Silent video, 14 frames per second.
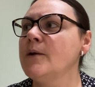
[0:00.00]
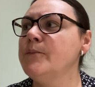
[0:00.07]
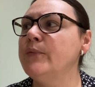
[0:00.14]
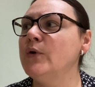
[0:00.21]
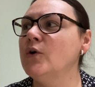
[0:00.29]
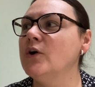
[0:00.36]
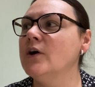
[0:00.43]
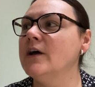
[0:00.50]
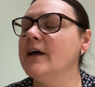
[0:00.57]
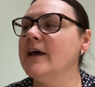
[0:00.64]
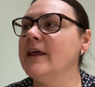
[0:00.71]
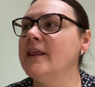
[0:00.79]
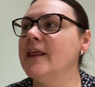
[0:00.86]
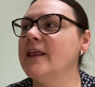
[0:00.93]
But
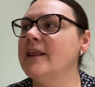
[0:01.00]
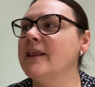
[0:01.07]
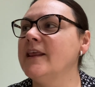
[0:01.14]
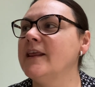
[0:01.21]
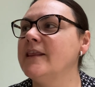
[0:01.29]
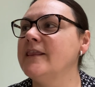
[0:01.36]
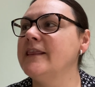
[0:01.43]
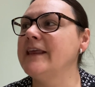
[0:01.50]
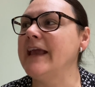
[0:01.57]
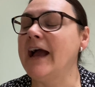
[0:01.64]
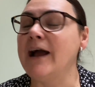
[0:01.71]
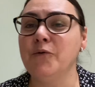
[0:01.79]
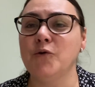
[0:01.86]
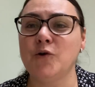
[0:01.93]
the
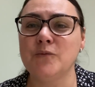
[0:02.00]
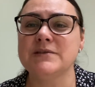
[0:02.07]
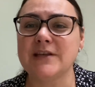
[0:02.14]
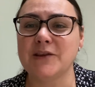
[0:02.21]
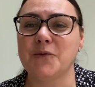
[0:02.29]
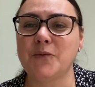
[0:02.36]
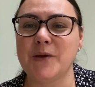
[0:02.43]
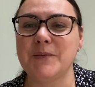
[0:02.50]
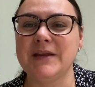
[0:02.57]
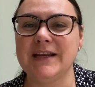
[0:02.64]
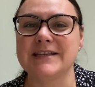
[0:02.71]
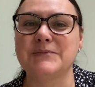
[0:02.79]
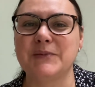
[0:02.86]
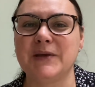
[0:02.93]
outcomes are the women.
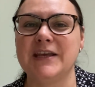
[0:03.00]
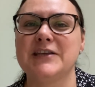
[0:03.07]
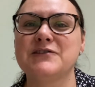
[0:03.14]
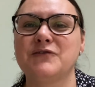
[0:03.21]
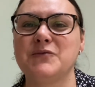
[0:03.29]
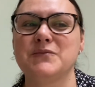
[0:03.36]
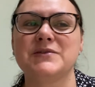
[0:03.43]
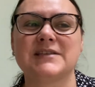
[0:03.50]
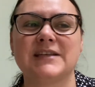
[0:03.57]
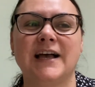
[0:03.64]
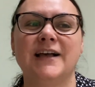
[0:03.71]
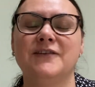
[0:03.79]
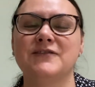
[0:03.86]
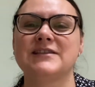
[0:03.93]
It speaks for
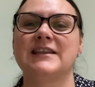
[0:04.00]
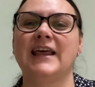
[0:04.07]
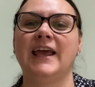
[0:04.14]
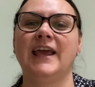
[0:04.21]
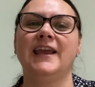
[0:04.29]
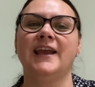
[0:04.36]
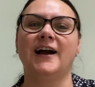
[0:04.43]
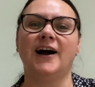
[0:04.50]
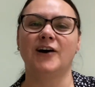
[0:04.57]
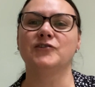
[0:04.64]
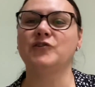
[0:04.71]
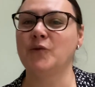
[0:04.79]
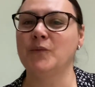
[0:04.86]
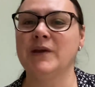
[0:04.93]
themselves. They are
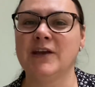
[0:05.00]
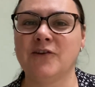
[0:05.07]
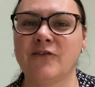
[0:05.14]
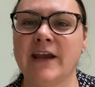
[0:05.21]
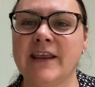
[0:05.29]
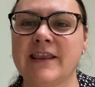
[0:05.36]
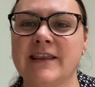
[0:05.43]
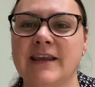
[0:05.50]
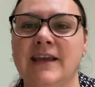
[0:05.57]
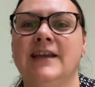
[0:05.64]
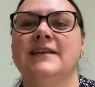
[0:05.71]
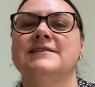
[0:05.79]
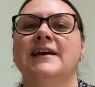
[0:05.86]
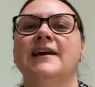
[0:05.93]
doing great
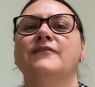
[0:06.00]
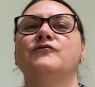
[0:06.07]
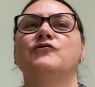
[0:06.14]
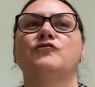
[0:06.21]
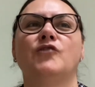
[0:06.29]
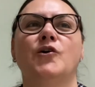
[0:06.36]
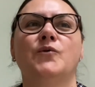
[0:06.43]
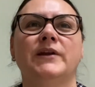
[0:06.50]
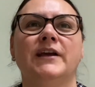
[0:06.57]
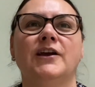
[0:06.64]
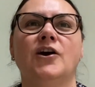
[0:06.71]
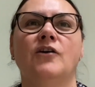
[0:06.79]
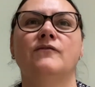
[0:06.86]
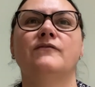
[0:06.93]
things. They have grown in
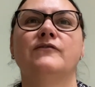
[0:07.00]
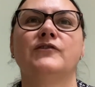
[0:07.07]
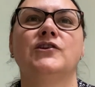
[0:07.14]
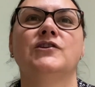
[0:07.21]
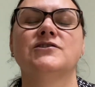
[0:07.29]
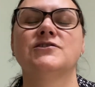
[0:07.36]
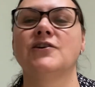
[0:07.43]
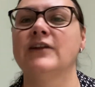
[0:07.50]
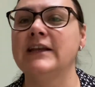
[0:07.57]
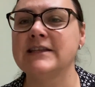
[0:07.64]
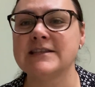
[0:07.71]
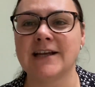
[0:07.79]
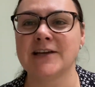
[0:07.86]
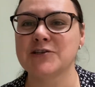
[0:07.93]
confidence. On
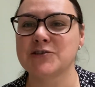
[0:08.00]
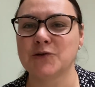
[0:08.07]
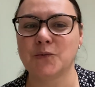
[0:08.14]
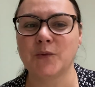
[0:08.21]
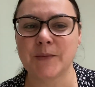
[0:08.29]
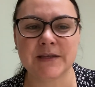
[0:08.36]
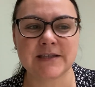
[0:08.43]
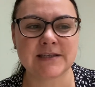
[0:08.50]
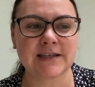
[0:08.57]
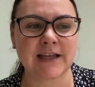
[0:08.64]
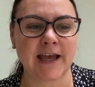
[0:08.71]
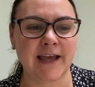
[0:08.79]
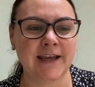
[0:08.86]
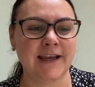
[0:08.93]
International Women's
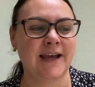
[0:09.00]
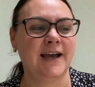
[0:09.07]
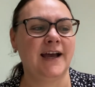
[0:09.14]
Day,